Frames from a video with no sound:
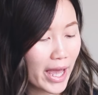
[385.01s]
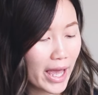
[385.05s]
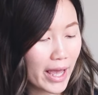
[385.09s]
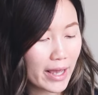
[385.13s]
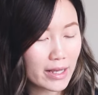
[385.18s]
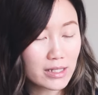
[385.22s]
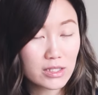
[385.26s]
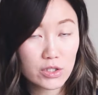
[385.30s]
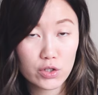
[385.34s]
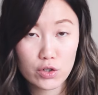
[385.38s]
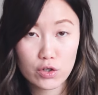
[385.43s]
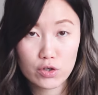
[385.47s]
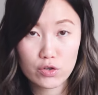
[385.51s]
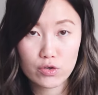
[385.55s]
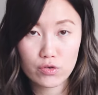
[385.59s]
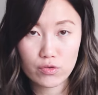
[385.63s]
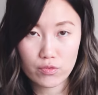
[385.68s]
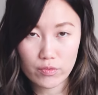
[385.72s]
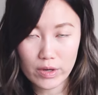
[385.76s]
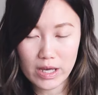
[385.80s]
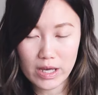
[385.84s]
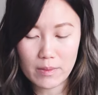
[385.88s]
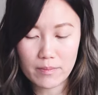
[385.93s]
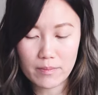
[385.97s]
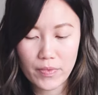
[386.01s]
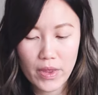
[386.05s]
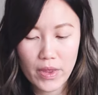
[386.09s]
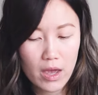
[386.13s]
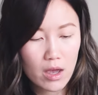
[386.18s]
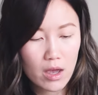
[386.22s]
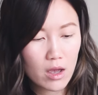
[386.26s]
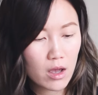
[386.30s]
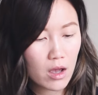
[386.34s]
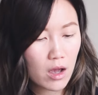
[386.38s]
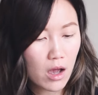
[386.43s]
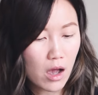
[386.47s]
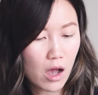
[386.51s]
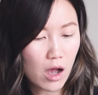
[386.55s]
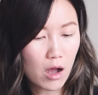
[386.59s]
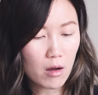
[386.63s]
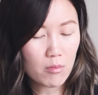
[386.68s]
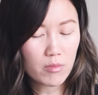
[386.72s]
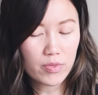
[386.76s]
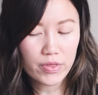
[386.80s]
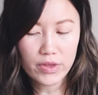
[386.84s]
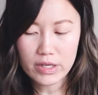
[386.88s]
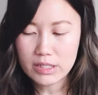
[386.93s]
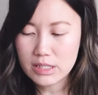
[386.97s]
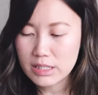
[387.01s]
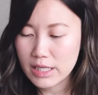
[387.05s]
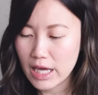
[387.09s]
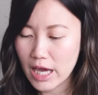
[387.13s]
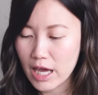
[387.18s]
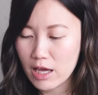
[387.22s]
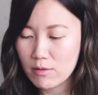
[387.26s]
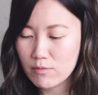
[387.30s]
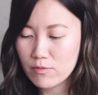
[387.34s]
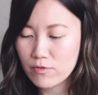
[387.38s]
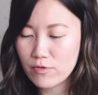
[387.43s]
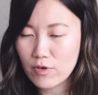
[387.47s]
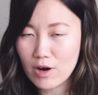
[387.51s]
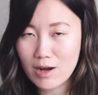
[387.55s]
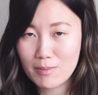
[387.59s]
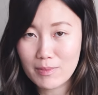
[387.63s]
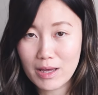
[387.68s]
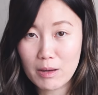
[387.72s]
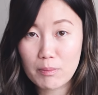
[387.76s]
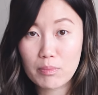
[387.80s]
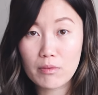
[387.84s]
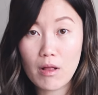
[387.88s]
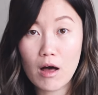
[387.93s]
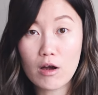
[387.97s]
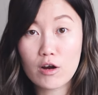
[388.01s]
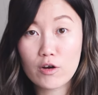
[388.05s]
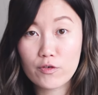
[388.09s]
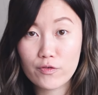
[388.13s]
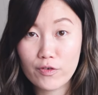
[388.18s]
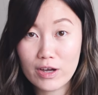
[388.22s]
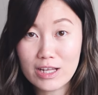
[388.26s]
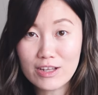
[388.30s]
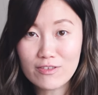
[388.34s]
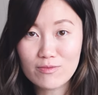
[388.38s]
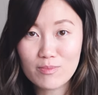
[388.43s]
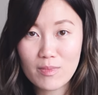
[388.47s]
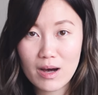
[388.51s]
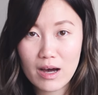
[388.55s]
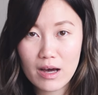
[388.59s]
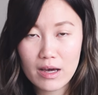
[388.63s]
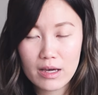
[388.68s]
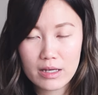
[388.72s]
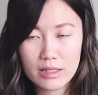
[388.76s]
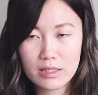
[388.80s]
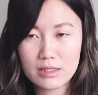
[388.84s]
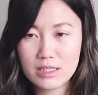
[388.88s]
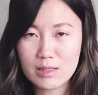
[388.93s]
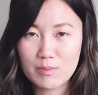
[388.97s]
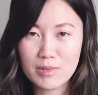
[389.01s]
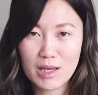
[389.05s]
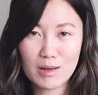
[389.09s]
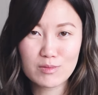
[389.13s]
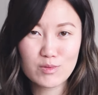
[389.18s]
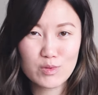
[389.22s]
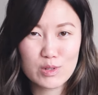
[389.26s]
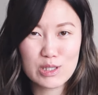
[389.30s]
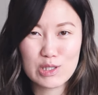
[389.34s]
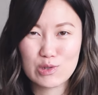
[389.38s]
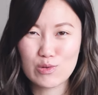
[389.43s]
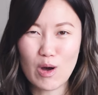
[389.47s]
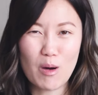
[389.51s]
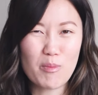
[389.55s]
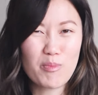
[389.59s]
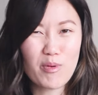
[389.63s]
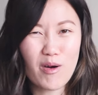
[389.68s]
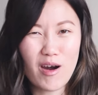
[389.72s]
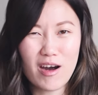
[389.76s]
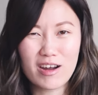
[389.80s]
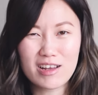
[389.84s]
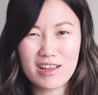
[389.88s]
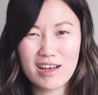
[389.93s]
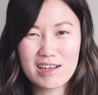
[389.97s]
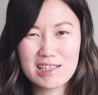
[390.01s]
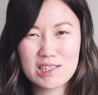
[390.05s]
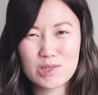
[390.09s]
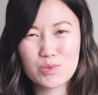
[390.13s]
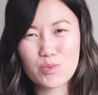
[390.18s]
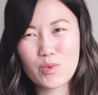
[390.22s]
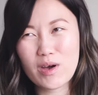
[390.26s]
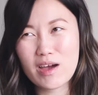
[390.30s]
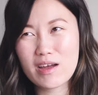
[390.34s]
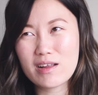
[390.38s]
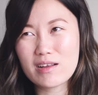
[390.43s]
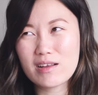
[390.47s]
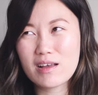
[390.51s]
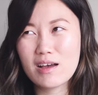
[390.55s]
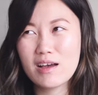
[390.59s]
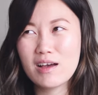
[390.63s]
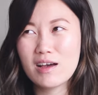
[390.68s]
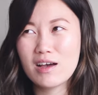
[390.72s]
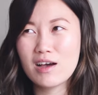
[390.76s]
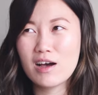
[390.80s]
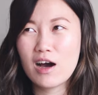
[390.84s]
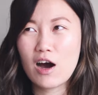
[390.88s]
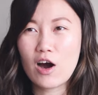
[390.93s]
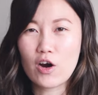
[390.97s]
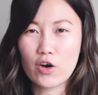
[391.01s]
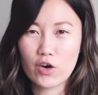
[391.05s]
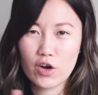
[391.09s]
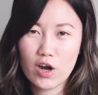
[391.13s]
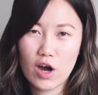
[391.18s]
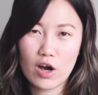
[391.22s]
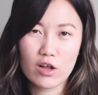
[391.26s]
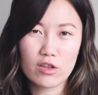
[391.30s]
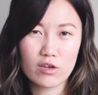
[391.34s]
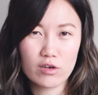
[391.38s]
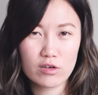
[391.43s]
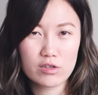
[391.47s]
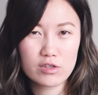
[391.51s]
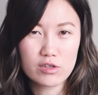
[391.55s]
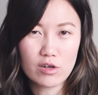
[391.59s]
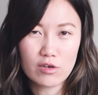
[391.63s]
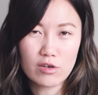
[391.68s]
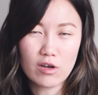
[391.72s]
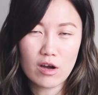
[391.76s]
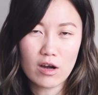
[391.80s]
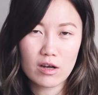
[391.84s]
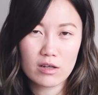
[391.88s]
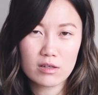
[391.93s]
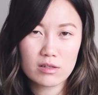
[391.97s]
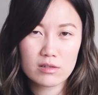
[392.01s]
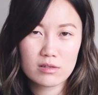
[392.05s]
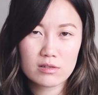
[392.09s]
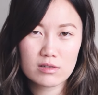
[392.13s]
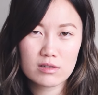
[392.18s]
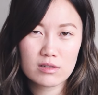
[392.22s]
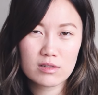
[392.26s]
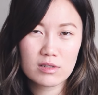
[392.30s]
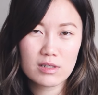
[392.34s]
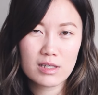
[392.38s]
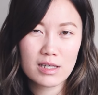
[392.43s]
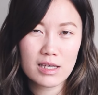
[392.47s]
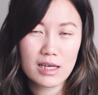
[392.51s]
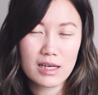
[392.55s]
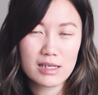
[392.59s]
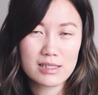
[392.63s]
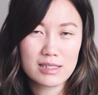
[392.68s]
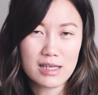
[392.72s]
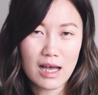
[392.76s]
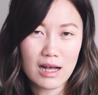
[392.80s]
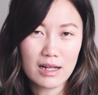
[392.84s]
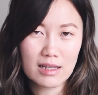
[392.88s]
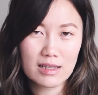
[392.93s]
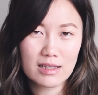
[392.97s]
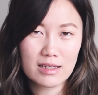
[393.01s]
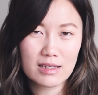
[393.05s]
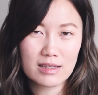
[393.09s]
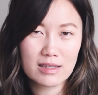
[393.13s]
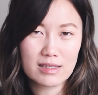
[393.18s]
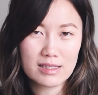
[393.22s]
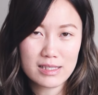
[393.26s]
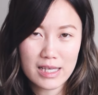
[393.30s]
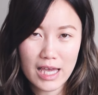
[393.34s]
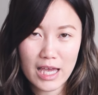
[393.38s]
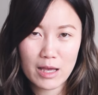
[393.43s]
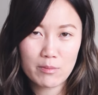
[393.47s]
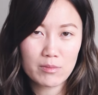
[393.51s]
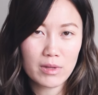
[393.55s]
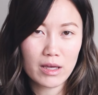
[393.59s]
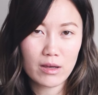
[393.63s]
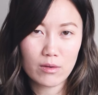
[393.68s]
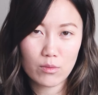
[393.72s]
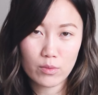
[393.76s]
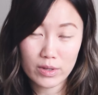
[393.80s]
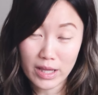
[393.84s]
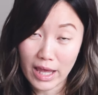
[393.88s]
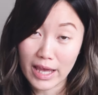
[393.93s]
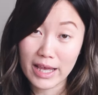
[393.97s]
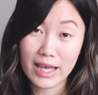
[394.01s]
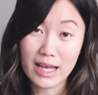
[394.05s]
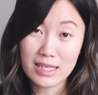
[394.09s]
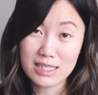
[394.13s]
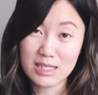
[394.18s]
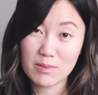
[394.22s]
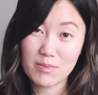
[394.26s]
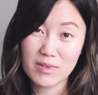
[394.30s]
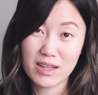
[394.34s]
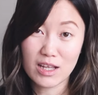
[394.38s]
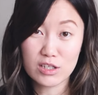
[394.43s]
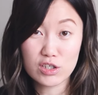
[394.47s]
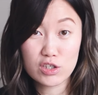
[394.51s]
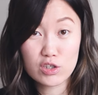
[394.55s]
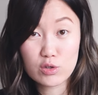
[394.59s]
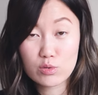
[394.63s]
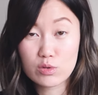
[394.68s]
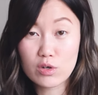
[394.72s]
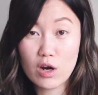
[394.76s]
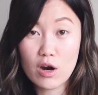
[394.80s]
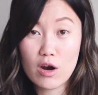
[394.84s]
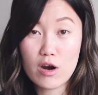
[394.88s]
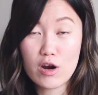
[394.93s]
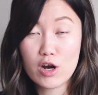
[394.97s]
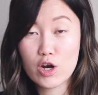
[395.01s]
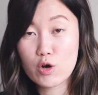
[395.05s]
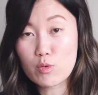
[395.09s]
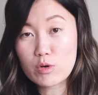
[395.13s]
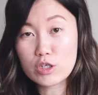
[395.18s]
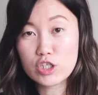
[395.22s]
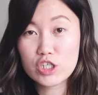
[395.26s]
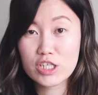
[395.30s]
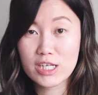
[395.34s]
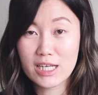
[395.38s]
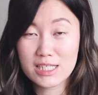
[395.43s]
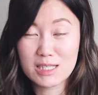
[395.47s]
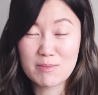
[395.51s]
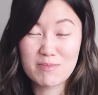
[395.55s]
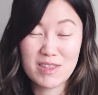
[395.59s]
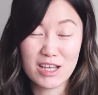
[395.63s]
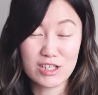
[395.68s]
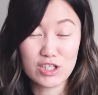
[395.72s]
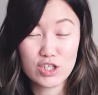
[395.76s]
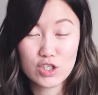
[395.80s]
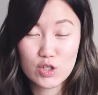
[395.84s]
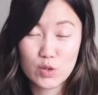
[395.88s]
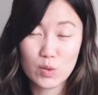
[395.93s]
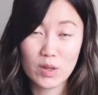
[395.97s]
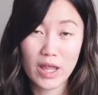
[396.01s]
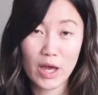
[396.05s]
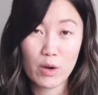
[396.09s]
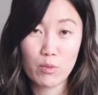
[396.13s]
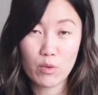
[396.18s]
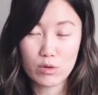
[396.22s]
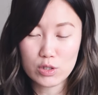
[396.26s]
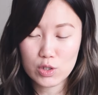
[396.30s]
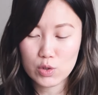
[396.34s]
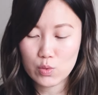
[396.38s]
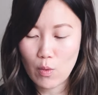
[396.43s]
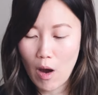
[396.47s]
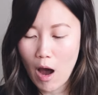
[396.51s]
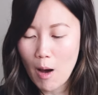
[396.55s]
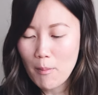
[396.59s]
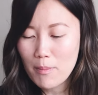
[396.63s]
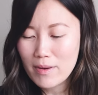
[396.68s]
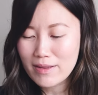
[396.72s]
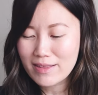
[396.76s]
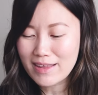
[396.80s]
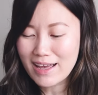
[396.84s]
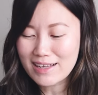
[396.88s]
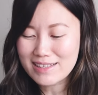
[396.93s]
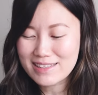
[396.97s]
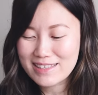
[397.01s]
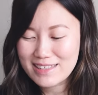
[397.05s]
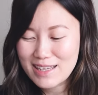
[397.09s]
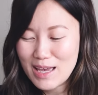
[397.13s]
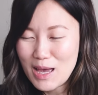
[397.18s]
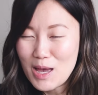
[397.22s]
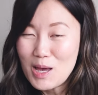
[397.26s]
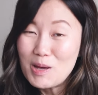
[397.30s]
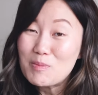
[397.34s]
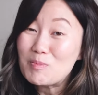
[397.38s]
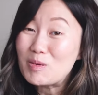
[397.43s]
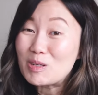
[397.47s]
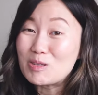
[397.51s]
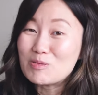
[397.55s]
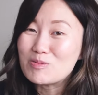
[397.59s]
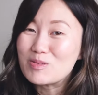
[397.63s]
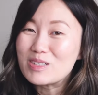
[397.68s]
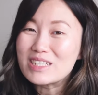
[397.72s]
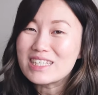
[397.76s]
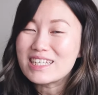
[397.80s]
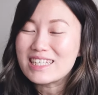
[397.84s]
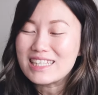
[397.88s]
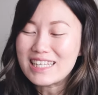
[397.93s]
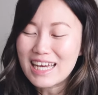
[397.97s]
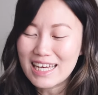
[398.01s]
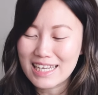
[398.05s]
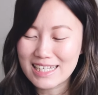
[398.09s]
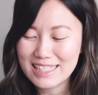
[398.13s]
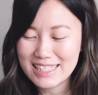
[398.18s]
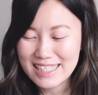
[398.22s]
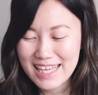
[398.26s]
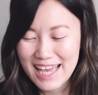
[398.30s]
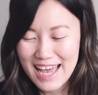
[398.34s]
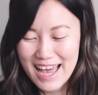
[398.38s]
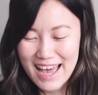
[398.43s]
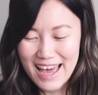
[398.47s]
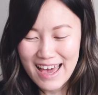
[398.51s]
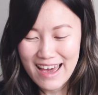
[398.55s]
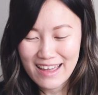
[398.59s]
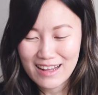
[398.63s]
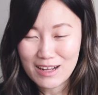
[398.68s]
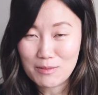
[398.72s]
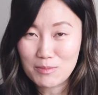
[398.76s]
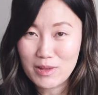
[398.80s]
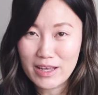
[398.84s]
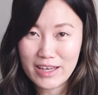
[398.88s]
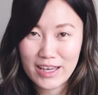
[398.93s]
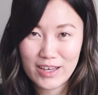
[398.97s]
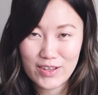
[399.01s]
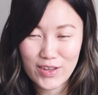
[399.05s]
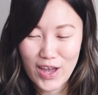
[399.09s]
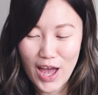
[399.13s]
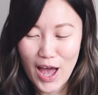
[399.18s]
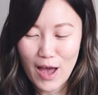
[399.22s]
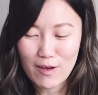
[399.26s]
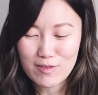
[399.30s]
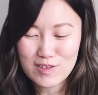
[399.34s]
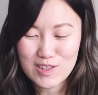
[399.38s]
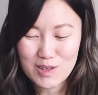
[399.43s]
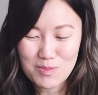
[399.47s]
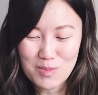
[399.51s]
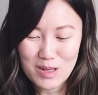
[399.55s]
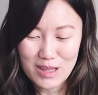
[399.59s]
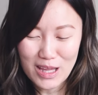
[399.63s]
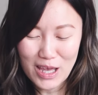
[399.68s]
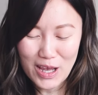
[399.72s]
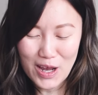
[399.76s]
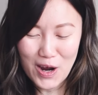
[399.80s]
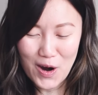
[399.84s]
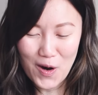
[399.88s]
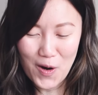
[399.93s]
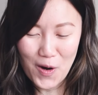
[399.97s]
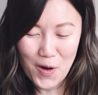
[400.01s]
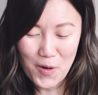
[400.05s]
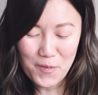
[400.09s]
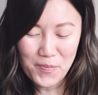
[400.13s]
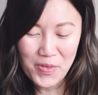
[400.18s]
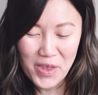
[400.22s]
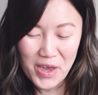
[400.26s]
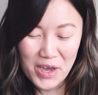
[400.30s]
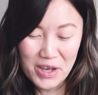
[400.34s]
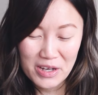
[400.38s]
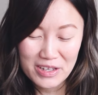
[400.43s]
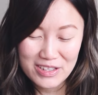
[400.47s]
08 Cream. Um, this came from a blogger friend of mine. Sometimes we swap products when our colors are not exactly the same. Like when I get something that's too dark or when she gets something that's too light, we'll swap and that's been really nice and I'm lucky to have someone like her.